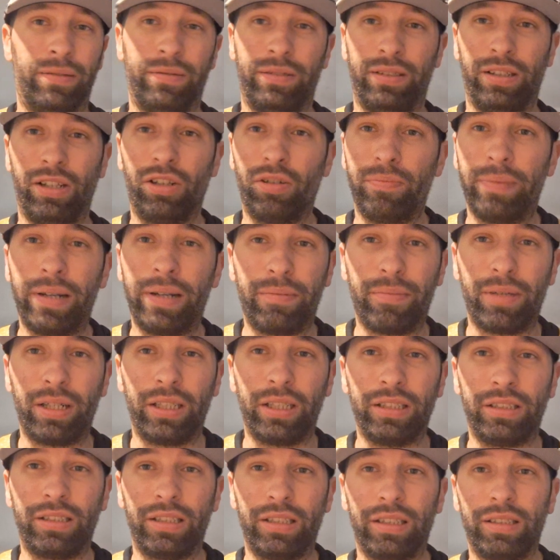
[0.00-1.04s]
a little bit of
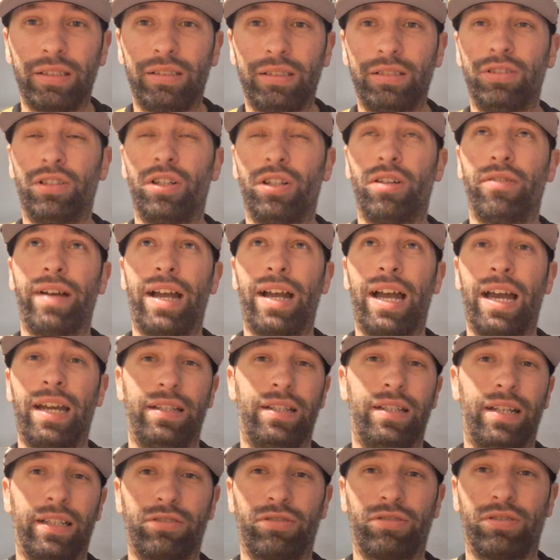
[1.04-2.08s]
money to you know add
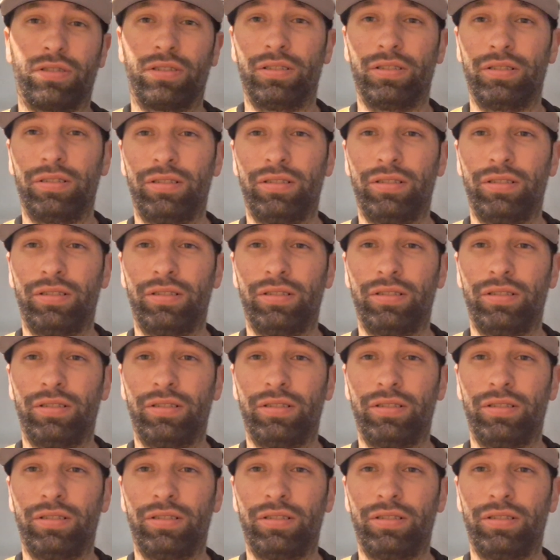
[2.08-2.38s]
an extra